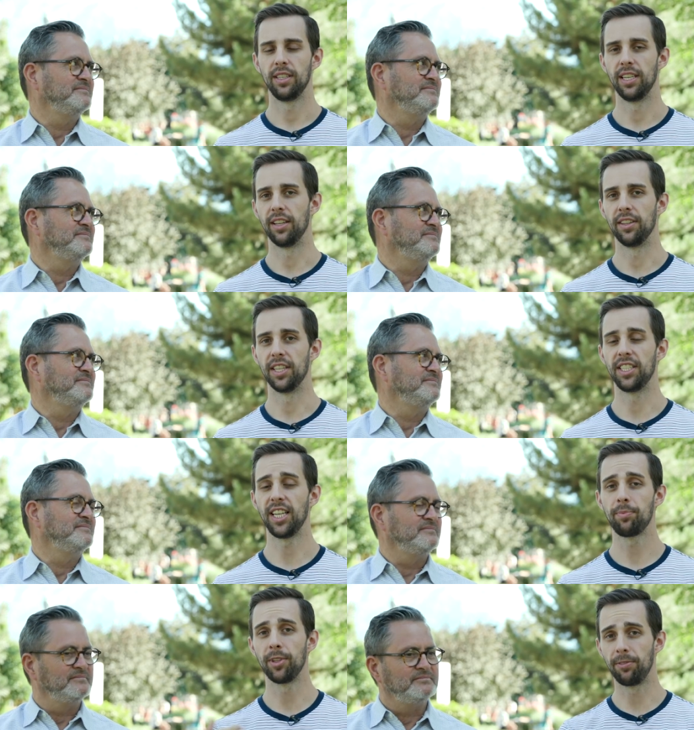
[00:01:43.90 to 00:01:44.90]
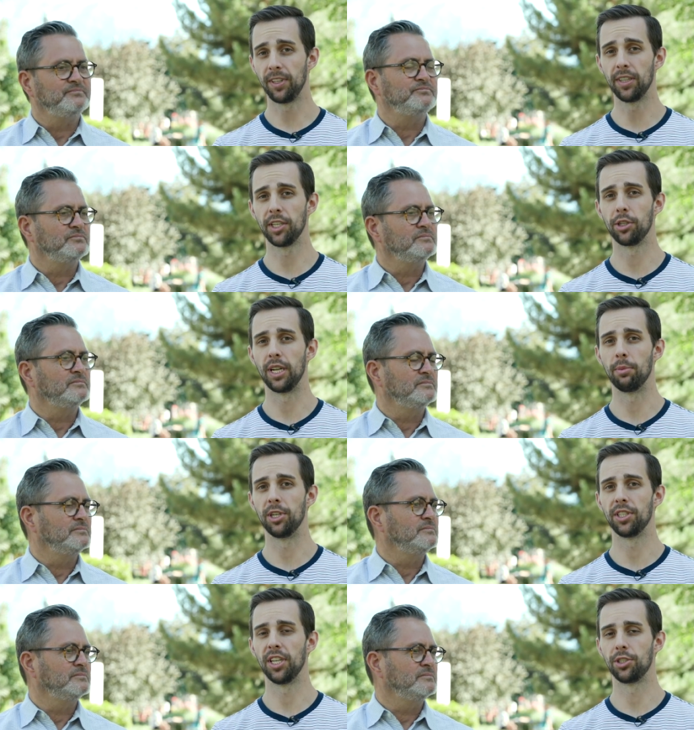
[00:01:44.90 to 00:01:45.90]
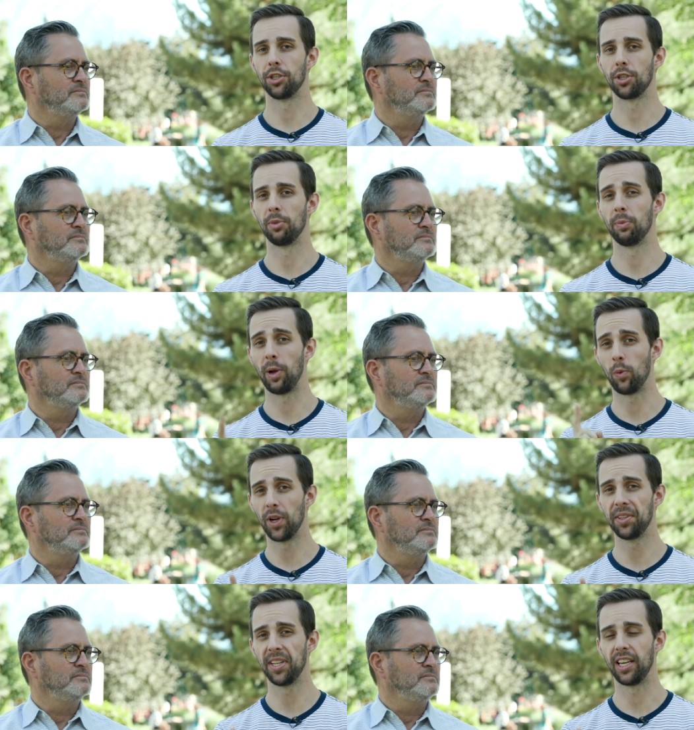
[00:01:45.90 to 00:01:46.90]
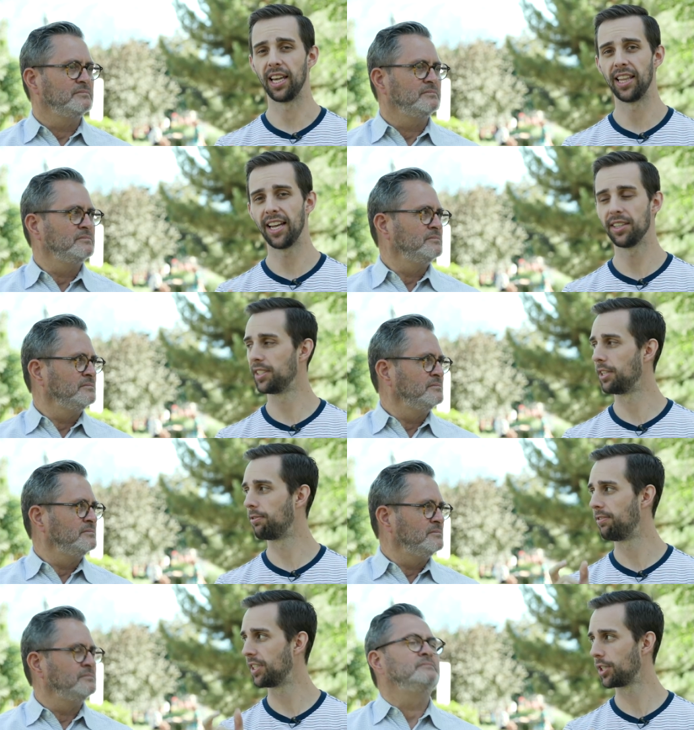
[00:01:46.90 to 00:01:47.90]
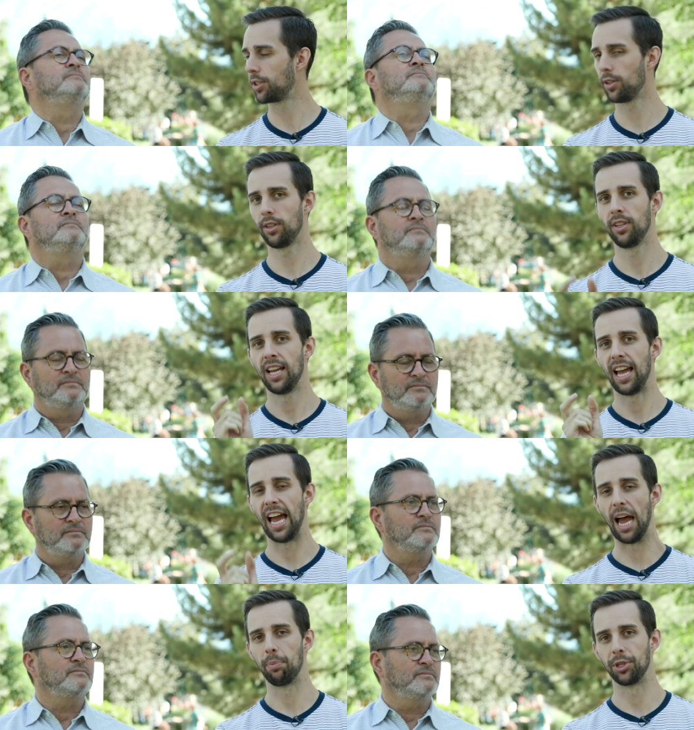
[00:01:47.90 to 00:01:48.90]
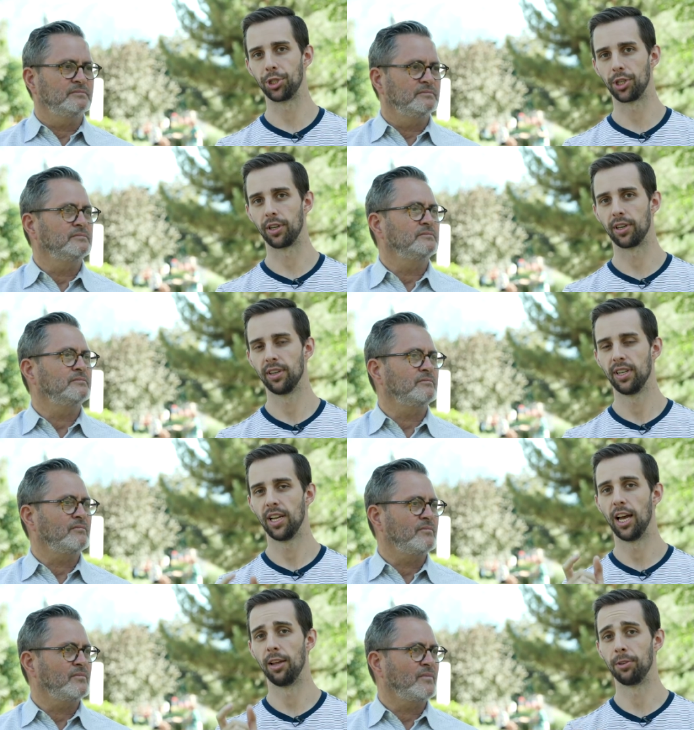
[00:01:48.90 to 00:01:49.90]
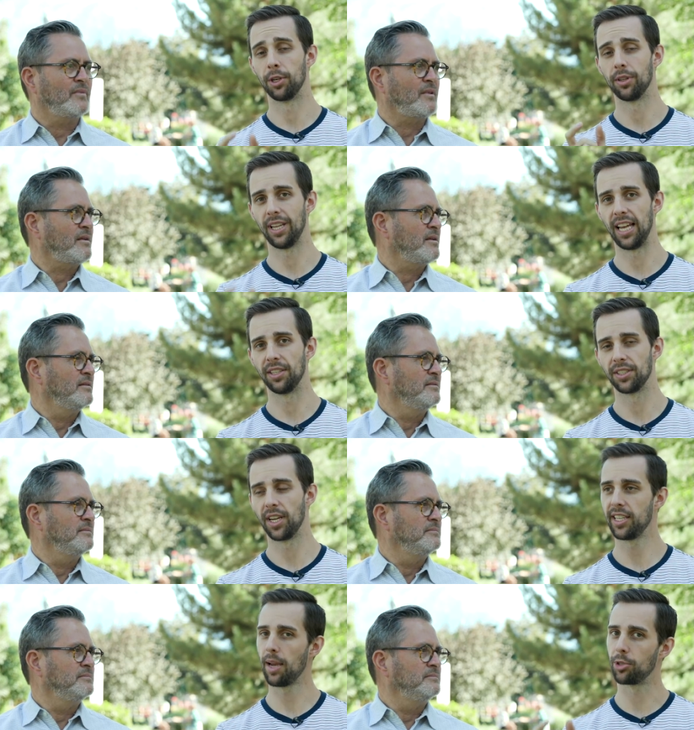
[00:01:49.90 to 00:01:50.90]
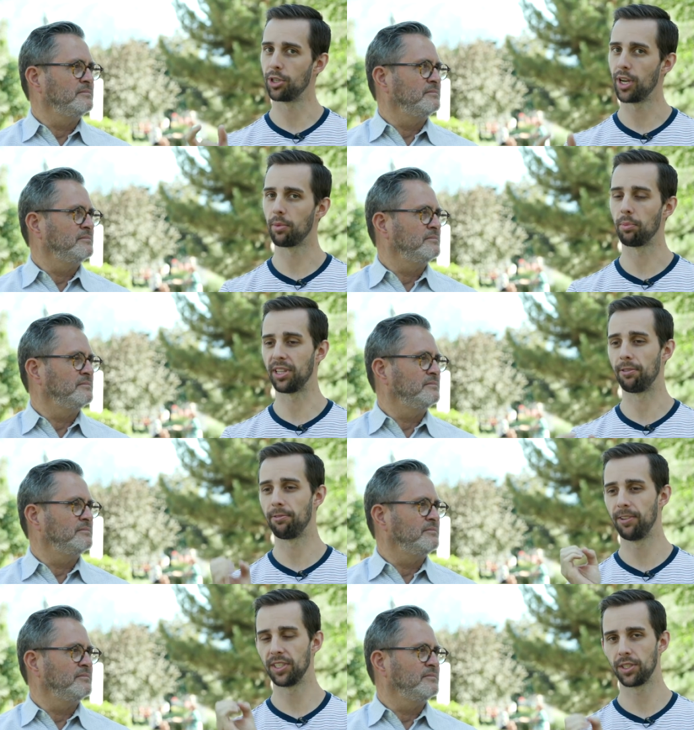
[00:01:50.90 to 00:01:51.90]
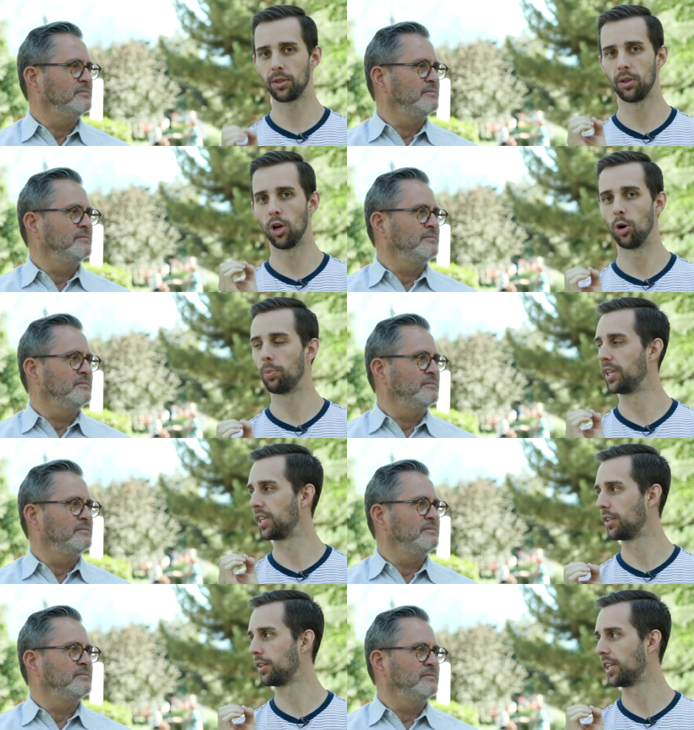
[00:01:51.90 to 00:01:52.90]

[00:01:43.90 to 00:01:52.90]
Speaker 1: Now, the depth of field in your image is determined by one thing, and that is the physical aperture of your lens. Not the aperture number, but the physical opening in the